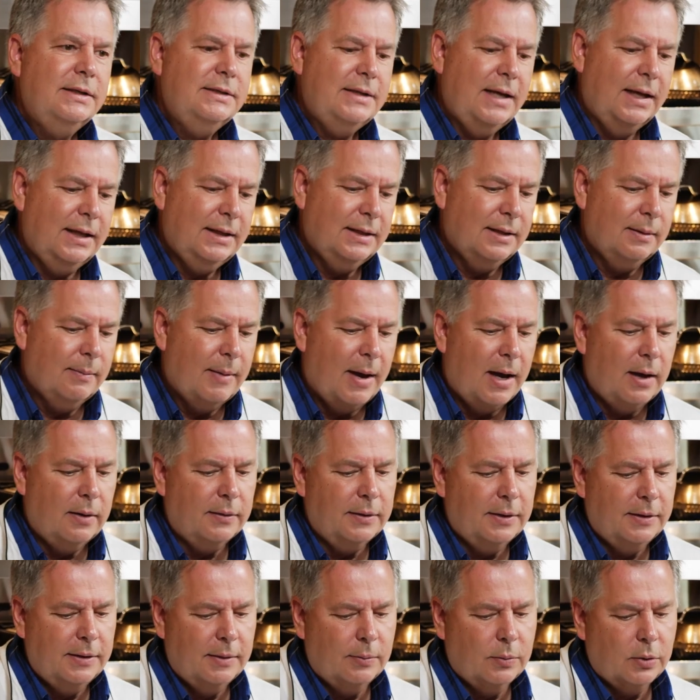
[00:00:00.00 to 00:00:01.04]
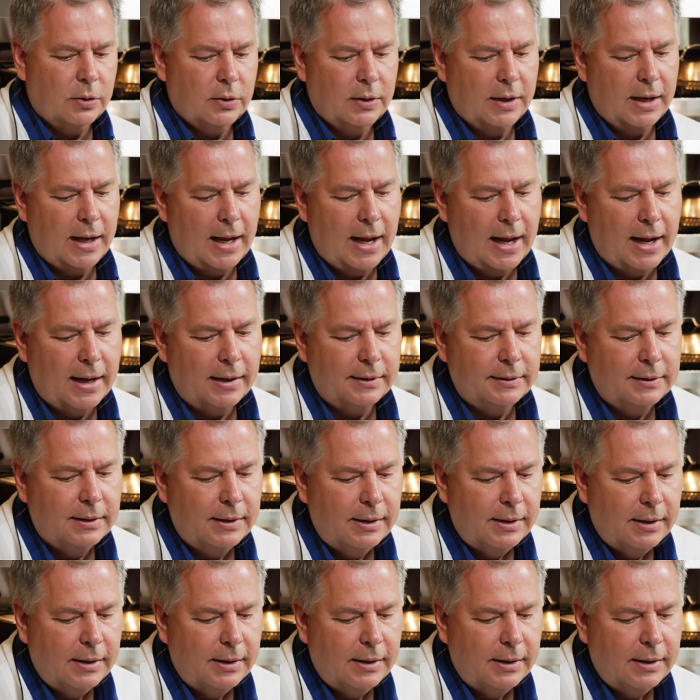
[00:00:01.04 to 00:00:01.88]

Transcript: take them out, and then we're going to add